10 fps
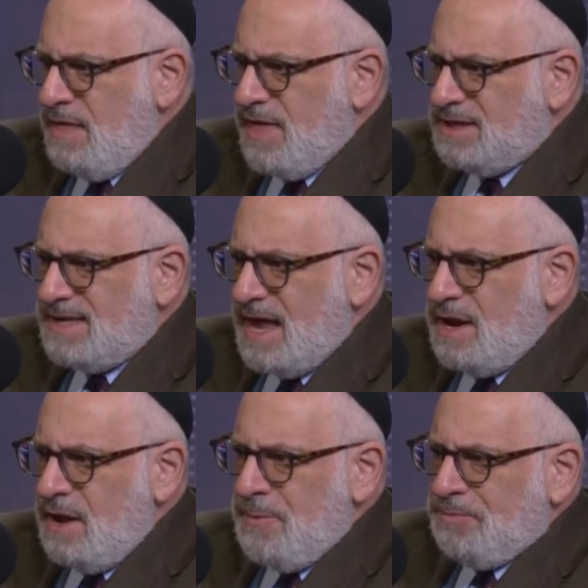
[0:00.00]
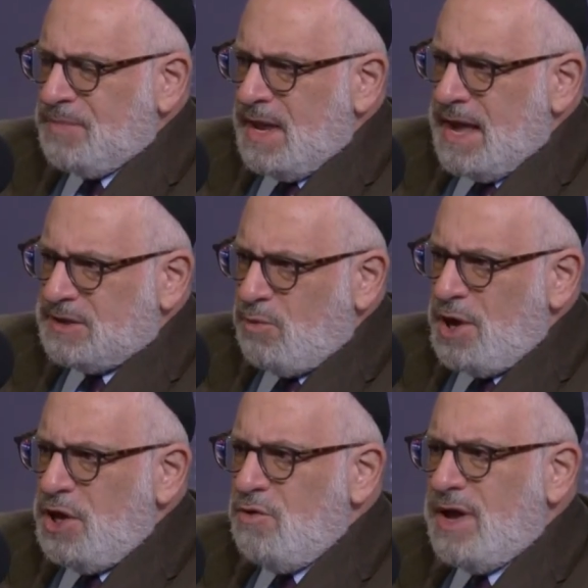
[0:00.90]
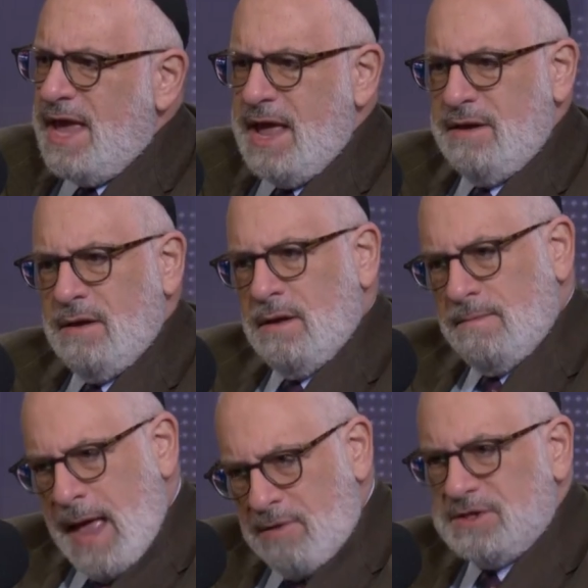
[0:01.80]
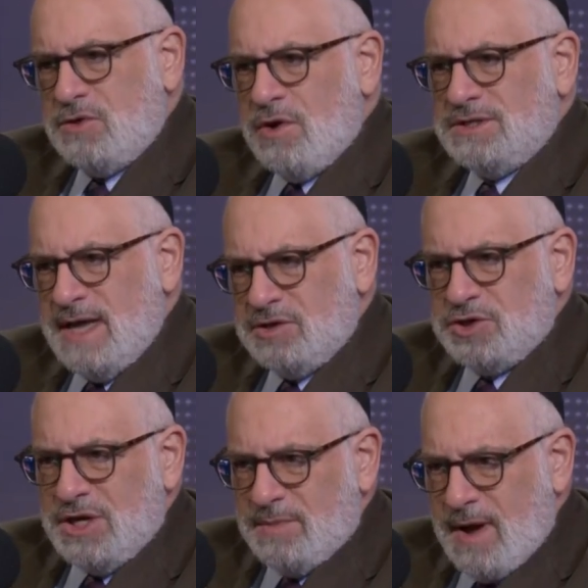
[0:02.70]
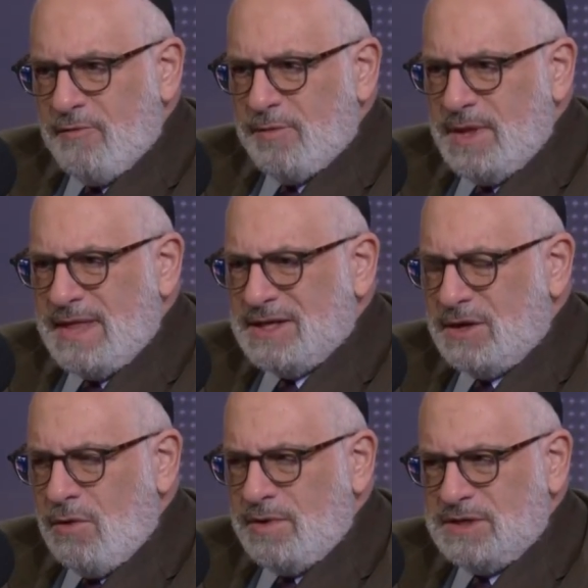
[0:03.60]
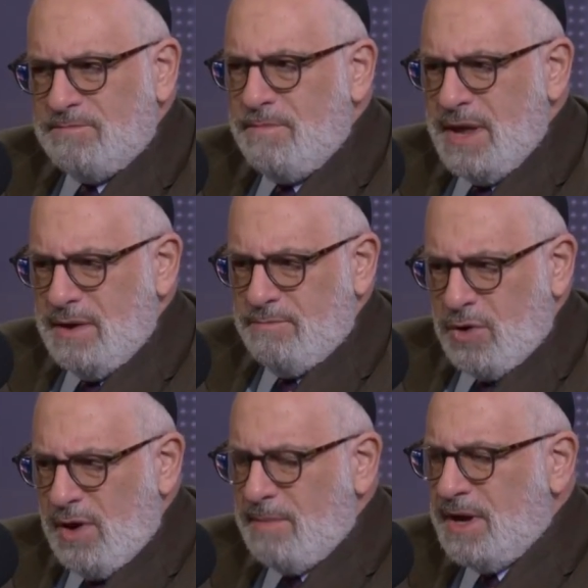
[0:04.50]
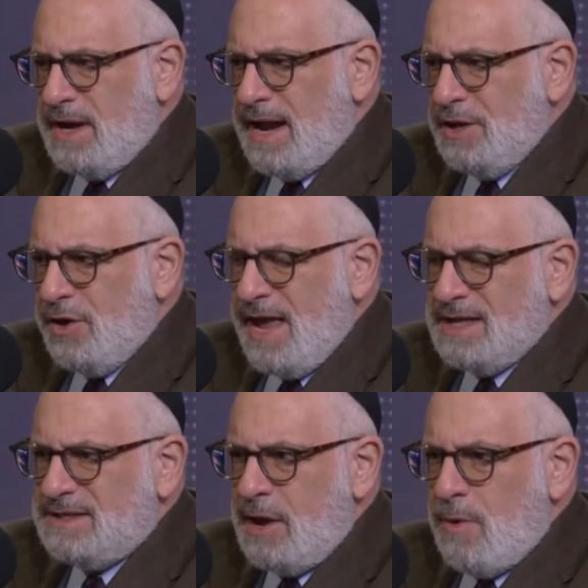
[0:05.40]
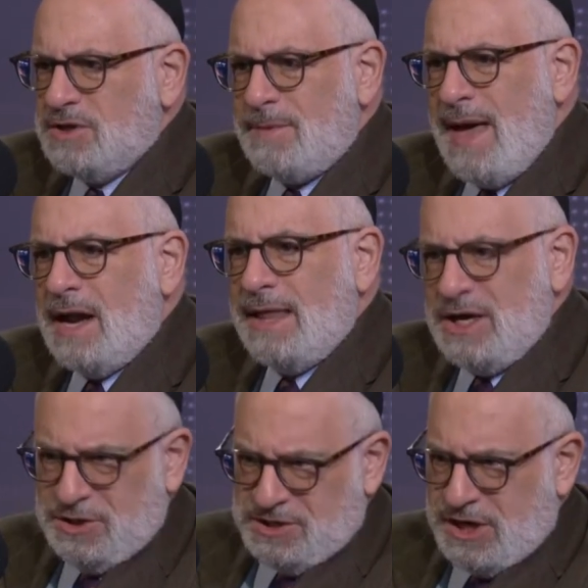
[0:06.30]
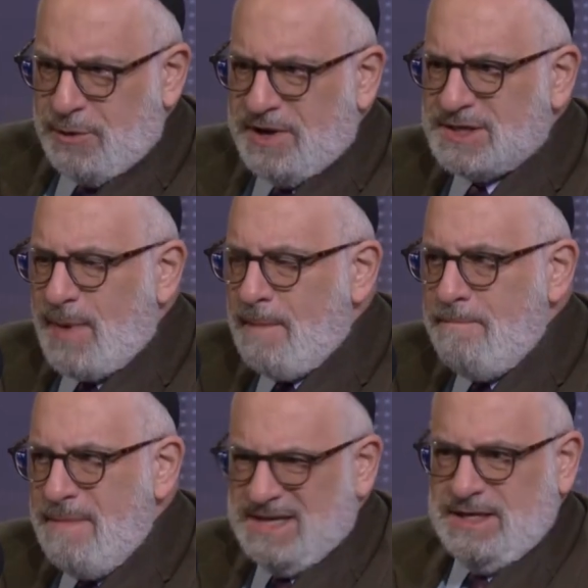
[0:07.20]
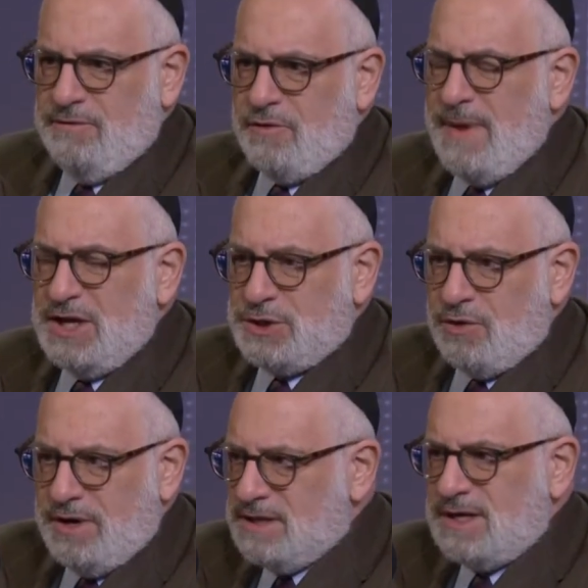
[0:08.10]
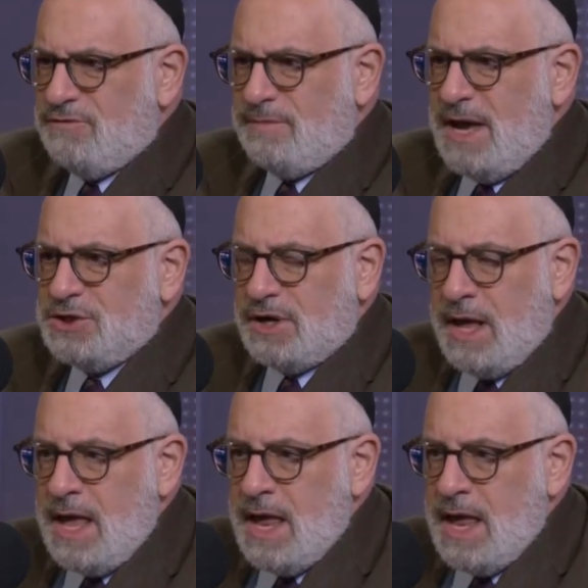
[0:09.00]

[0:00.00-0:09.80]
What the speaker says: that said, guess what, you can't outsource censorship, government. That's always been prohibited. And you can't say, well, it's about election security. It's about misinformation or disinformation.